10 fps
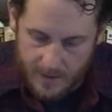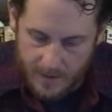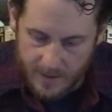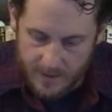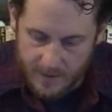
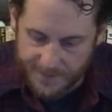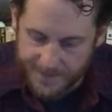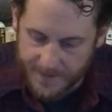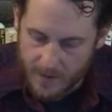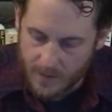another
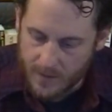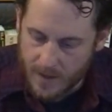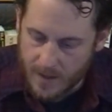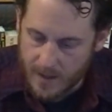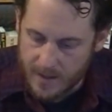ferro
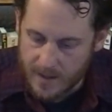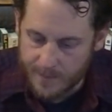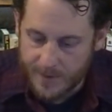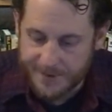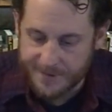rod, and a
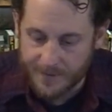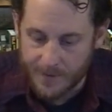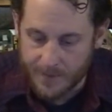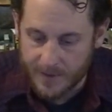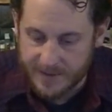piece of
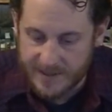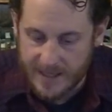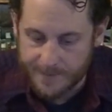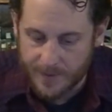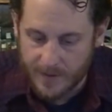Gorilla
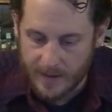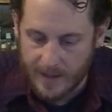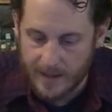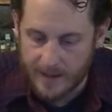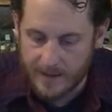Tape,
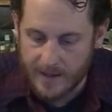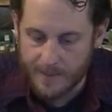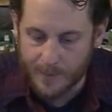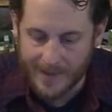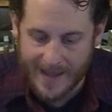and a
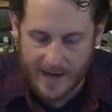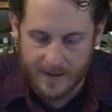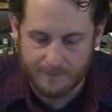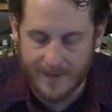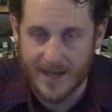black
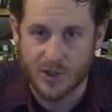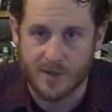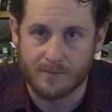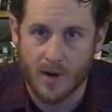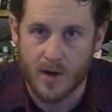magic
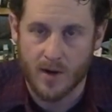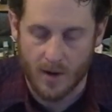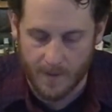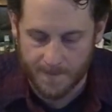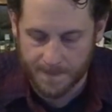marker.